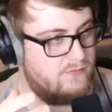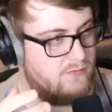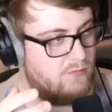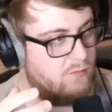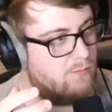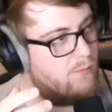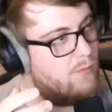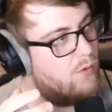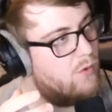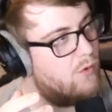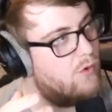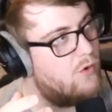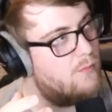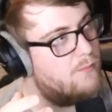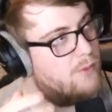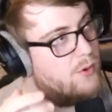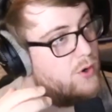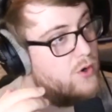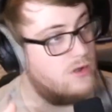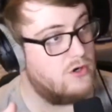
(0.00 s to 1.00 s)
more
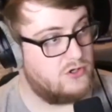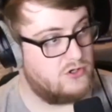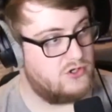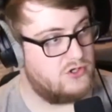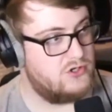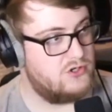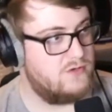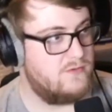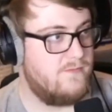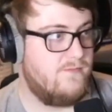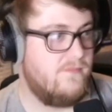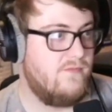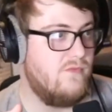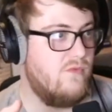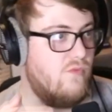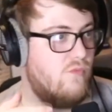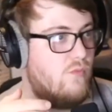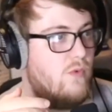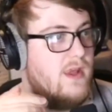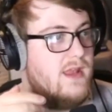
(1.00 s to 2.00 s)
push
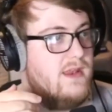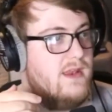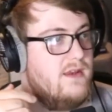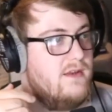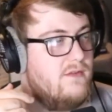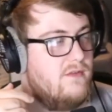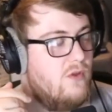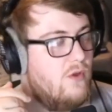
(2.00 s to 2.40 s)
when